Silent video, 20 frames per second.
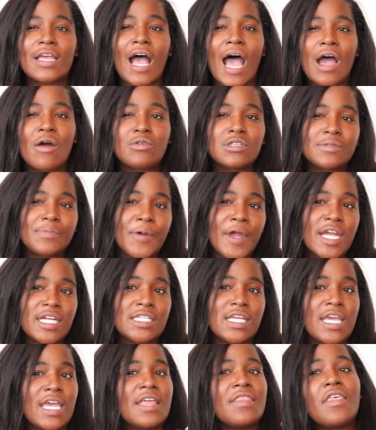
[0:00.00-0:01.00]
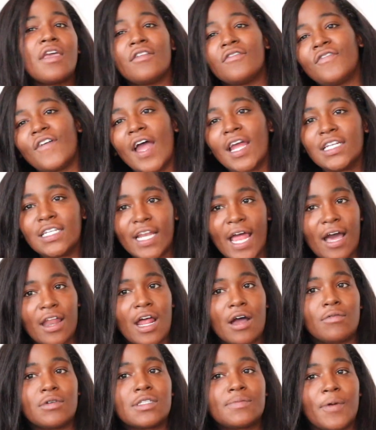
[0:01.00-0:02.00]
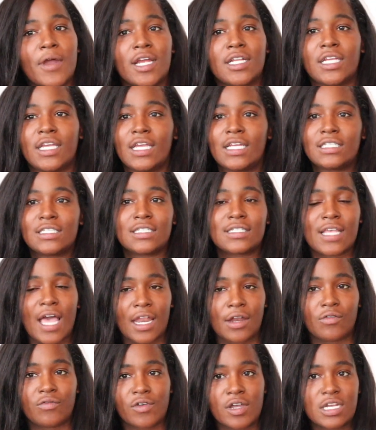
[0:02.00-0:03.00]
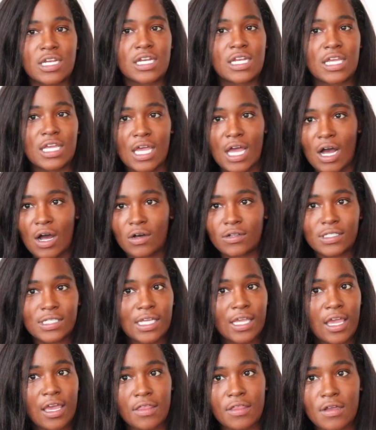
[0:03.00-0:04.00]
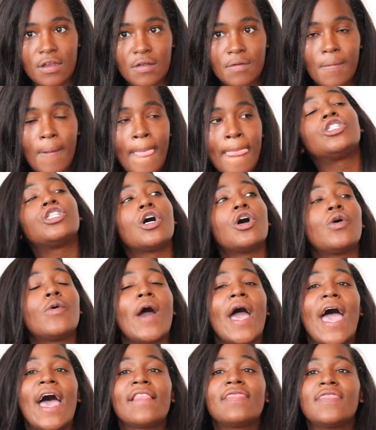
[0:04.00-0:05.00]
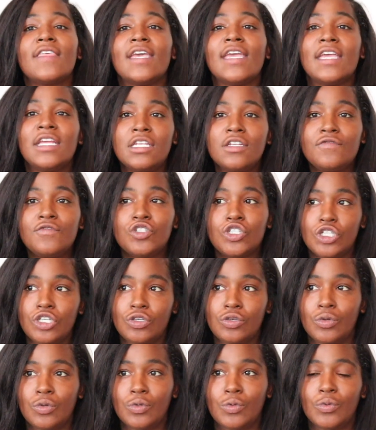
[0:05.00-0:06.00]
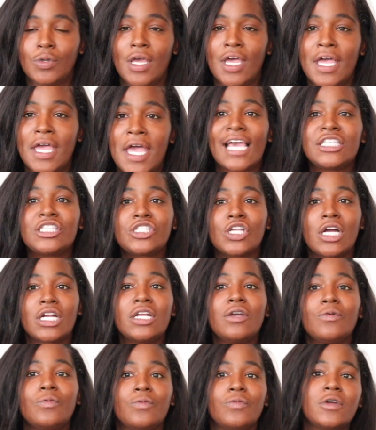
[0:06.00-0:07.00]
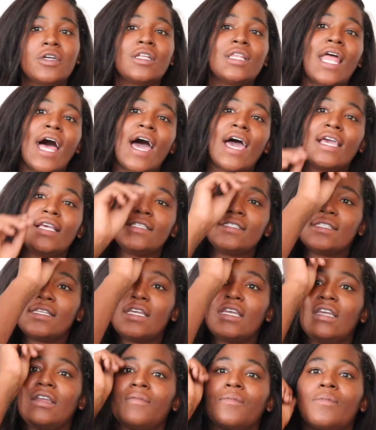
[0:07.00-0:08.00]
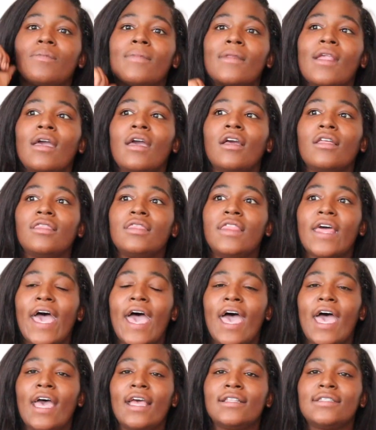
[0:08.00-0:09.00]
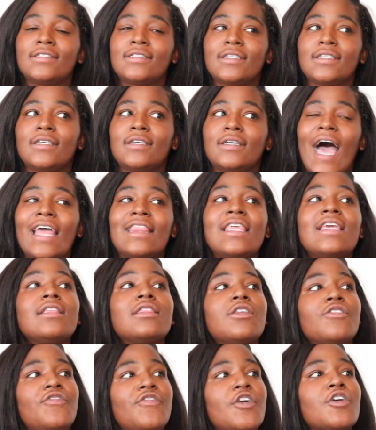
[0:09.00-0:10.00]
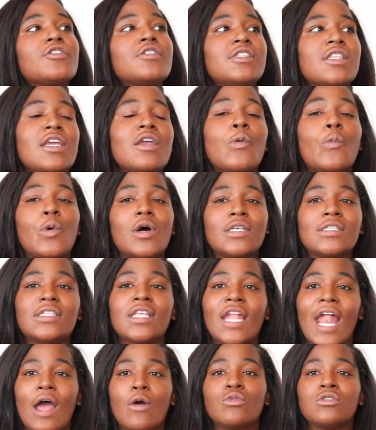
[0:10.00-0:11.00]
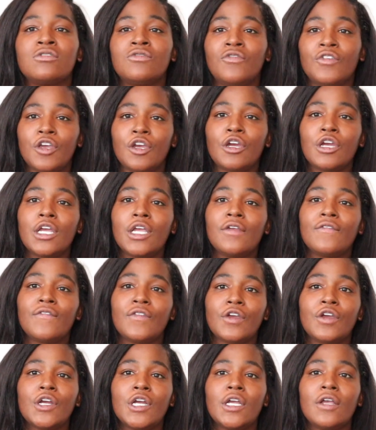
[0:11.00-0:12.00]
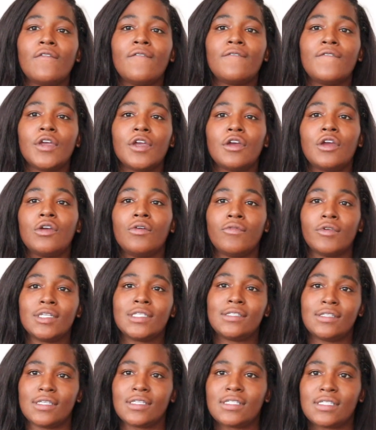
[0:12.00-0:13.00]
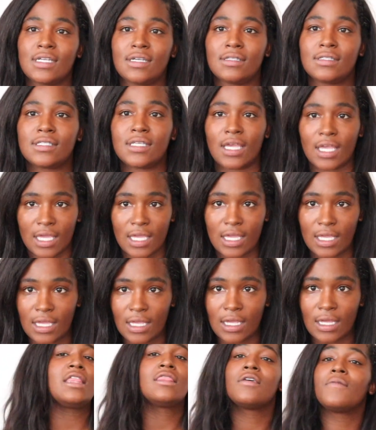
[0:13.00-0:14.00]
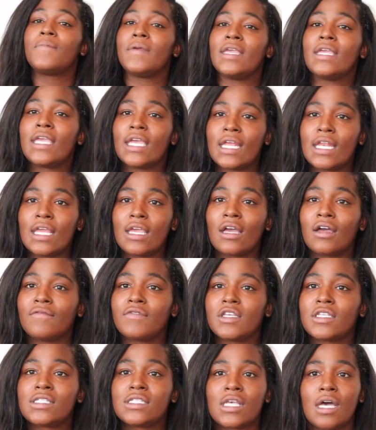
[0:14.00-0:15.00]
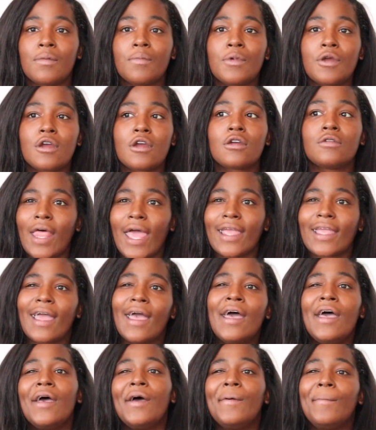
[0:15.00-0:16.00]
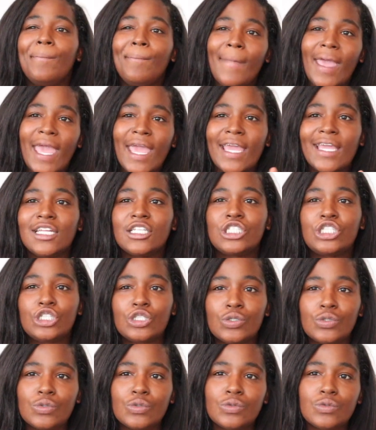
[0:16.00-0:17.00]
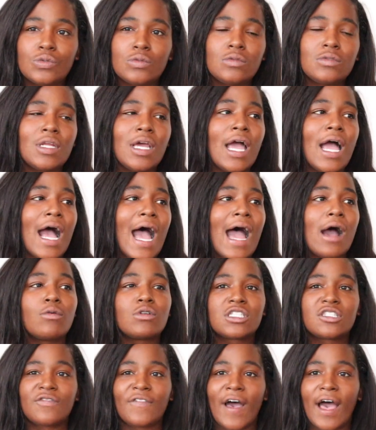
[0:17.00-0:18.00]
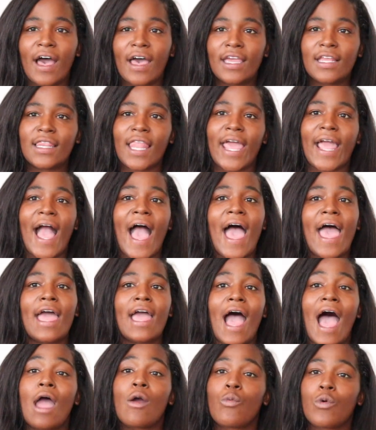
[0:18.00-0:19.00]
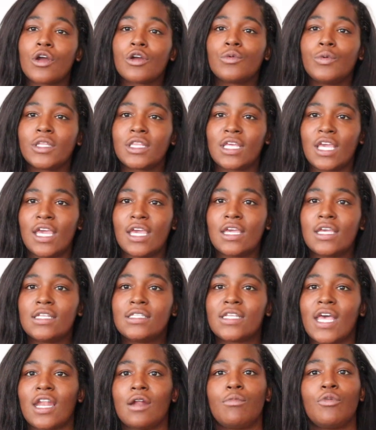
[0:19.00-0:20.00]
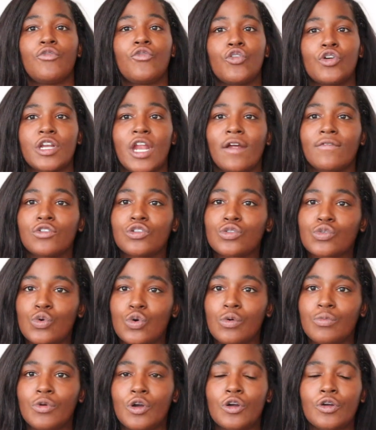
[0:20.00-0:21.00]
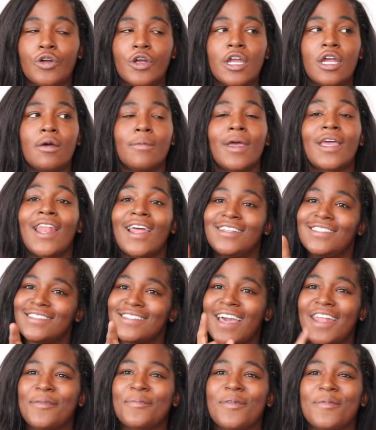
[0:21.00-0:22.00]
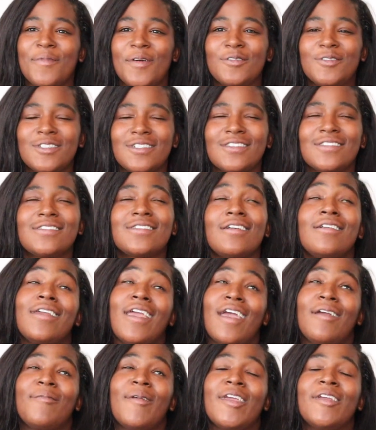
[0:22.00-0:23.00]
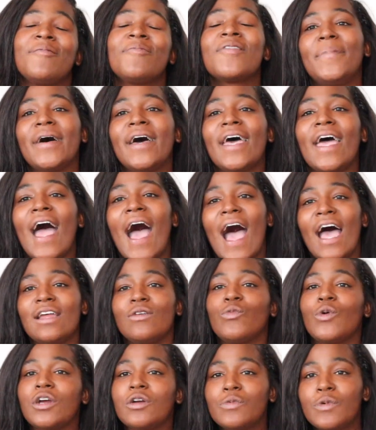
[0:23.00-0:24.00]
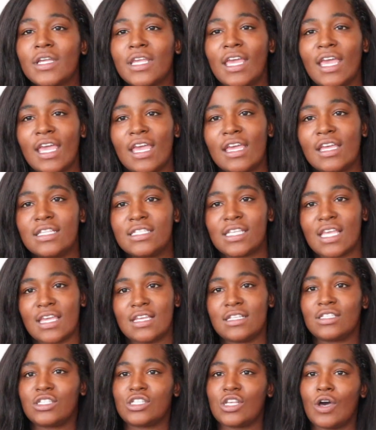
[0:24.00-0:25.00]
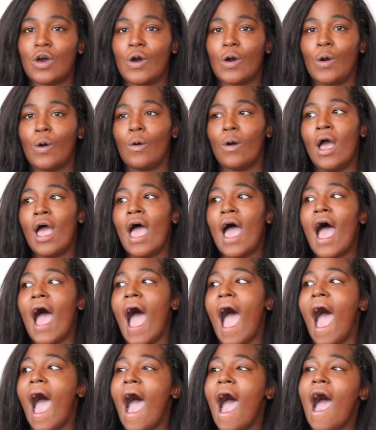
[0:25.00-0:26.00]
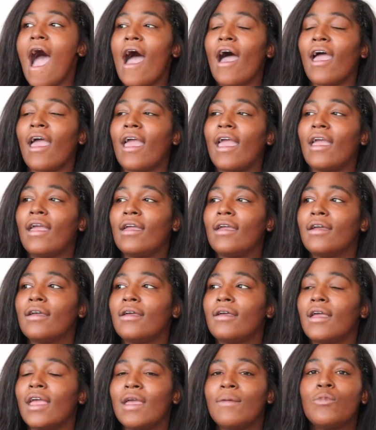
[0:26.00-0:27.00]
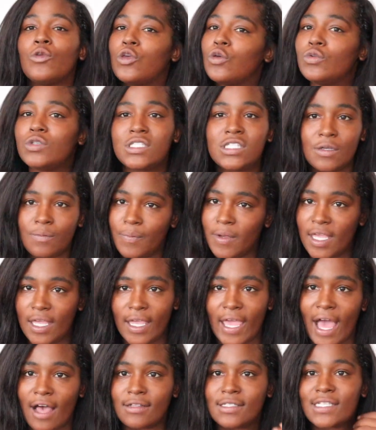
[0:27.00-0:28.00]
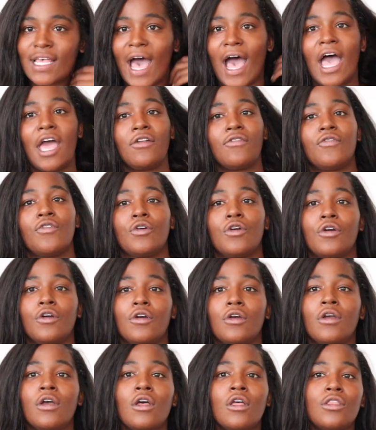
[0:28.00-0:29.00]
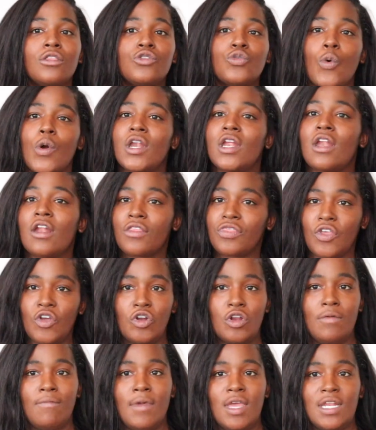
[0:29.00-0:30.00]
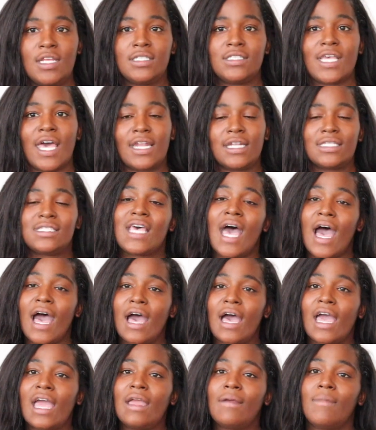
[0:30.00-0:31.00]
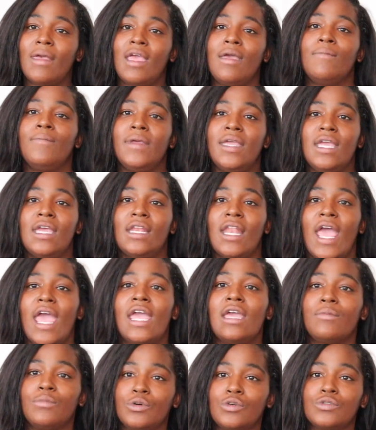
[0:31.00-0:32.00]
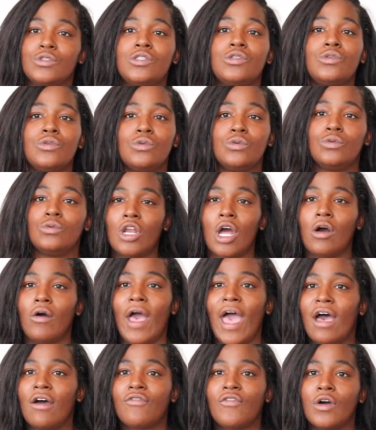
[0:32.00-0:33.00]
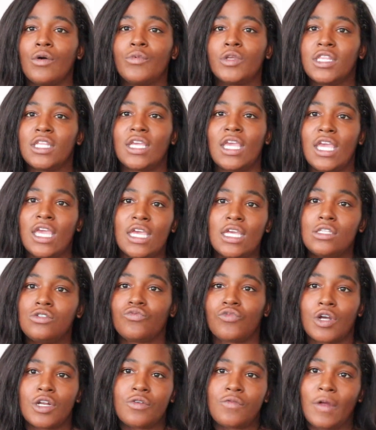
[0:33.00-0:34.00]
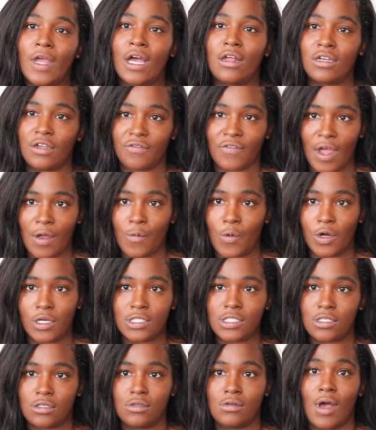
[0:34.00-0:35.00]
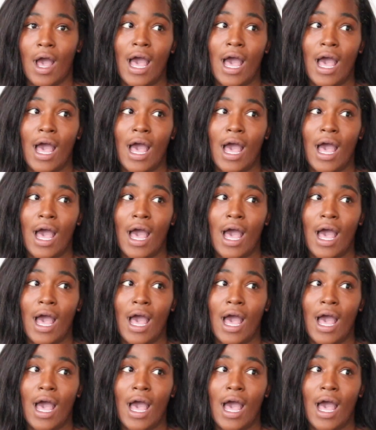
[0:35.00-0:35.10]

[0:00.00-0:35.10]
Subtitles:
I was pregnant and then finding out I was pregnant, just kind of running it all together. So at the end of June, I started realizing that I think the first thing was that I was very resistant to heat. In the beginning of the summer, like May, June, I was fine. Like I work with kids at a before and after school program, and I just got a promotion, so yay me. But I work with kids, and so I am used to being outside for 20 to 30 minutes at a time and being able to, you know, have fun with the kids, run around if I want to.